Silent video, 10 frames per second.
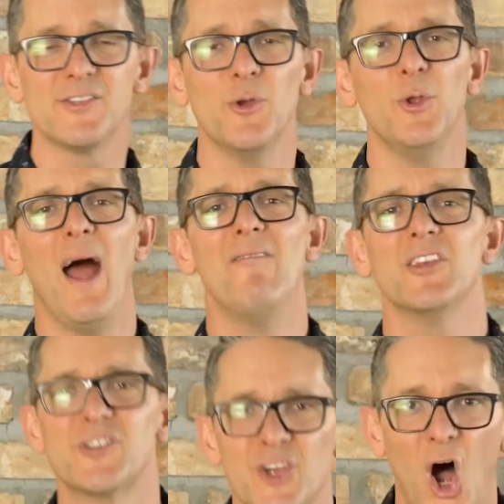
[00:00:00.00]
So you have
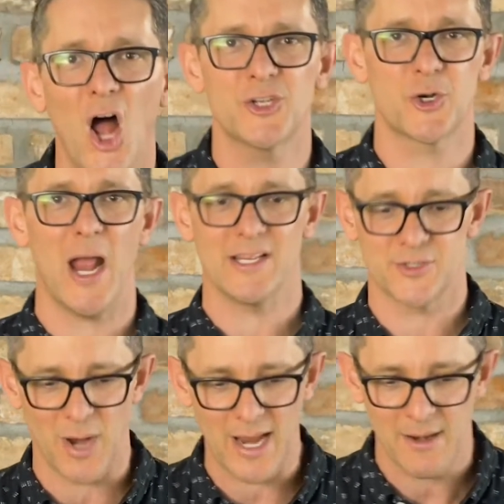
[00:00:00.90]
this
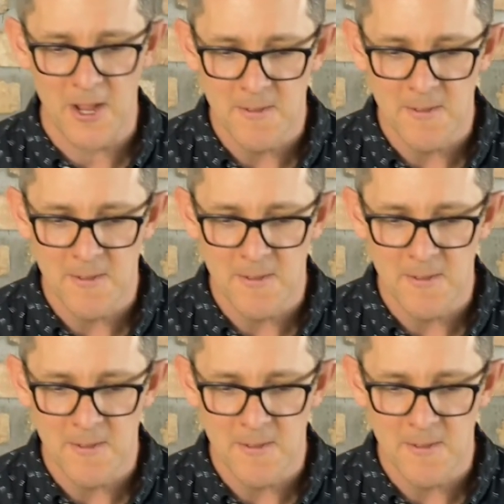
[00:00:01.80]
contrast, right,